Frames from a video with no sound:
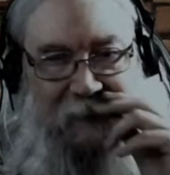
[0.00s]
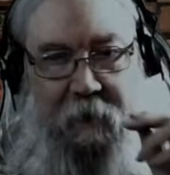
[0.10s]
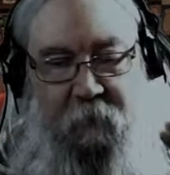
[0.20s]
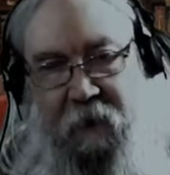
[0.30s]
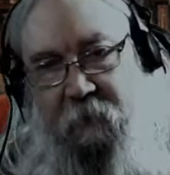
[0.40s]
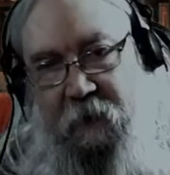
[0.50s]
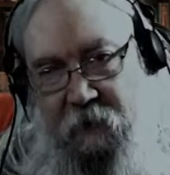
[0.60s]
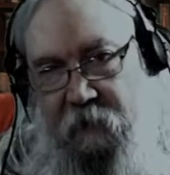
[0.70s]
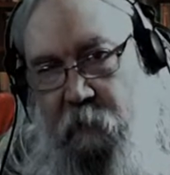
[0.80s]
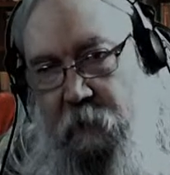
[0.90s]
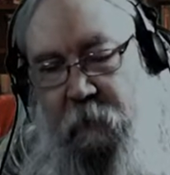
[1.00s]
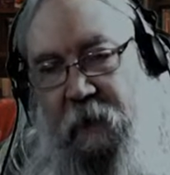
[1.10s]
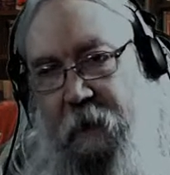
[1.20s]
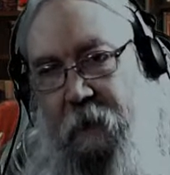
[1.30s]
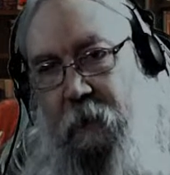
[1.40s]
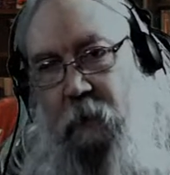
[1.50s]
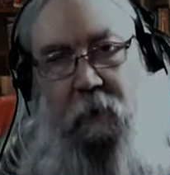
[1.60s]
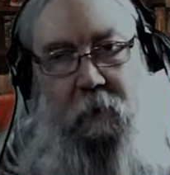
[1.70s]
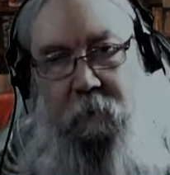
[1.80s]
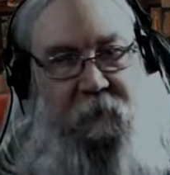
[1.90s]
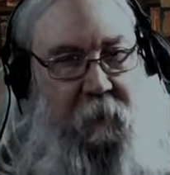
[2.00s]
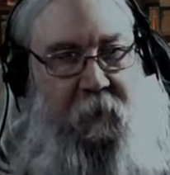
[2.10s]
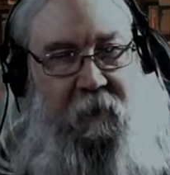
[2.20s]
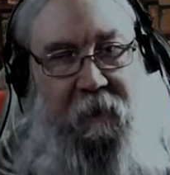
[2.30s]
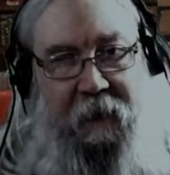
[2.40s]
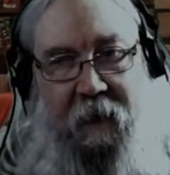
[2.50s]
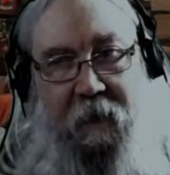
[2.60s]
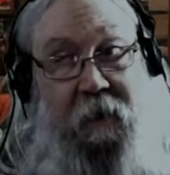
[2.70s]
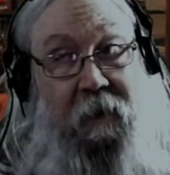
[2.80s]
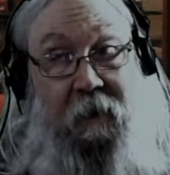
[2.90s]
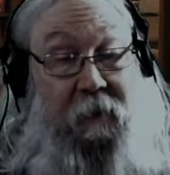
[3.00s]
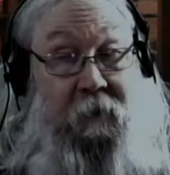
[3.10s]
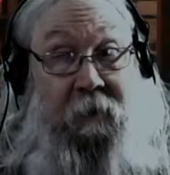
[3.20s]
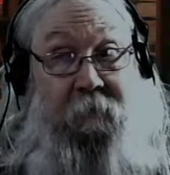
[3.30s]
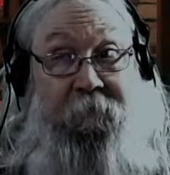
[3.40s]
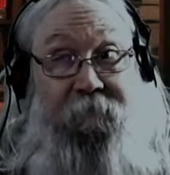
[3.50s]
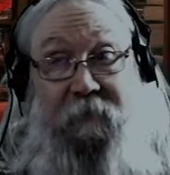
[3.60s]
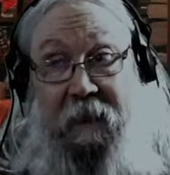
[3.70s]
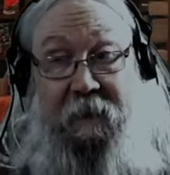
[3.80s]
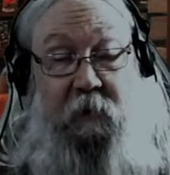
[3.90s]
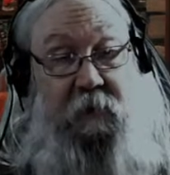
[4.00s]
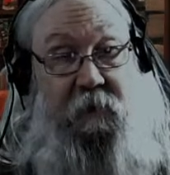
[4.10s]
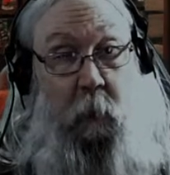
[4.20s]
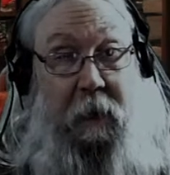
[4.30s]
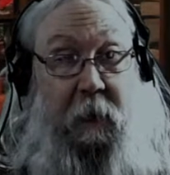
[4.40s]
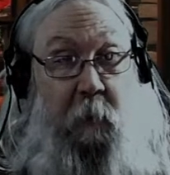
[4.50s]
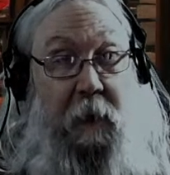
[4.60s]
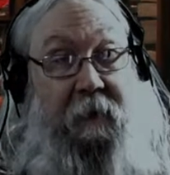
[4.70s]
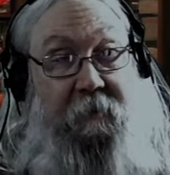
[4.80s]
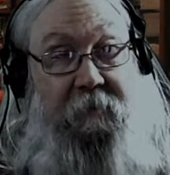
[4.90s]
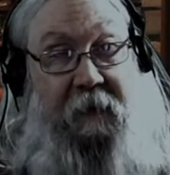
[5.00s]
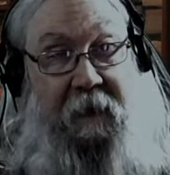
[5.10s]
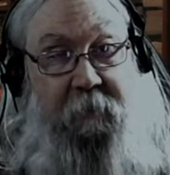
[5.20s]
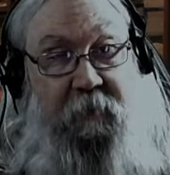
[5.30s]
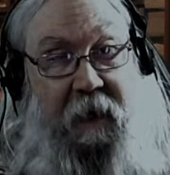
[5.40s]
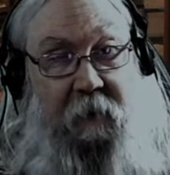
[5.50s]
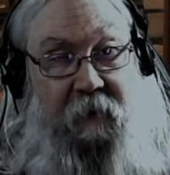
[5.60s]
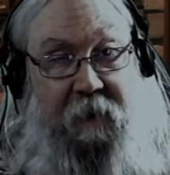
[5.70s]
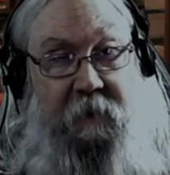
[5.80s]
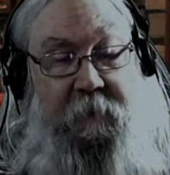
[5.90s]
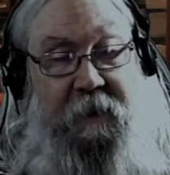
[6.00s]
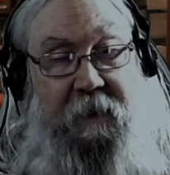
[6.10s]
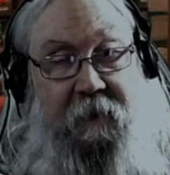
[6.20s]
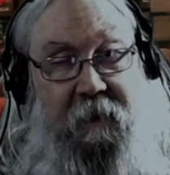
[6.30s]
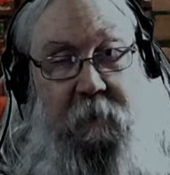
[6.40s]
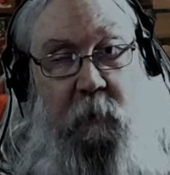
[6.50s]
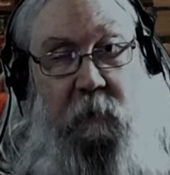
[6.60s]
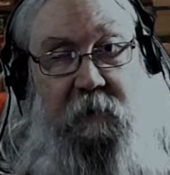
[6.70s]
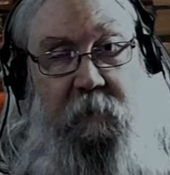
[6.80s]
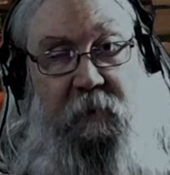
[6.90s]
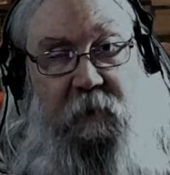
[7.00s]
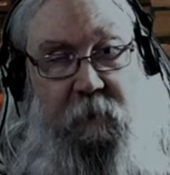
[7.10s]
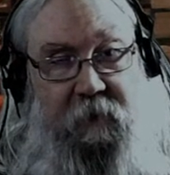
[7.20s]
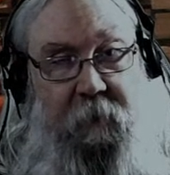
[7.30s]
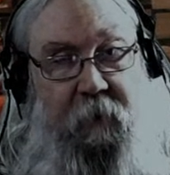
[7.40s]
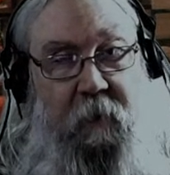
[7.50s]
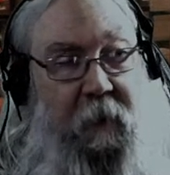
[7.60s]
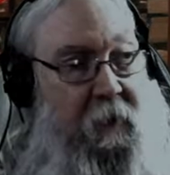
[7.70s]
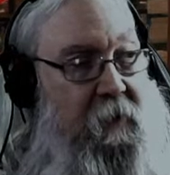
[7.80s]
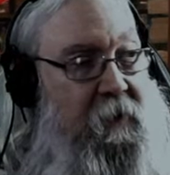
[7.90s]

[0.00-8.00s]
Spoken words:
like fan fiction screenplay or something like that. It's just the way I write. I like to be a little more specific about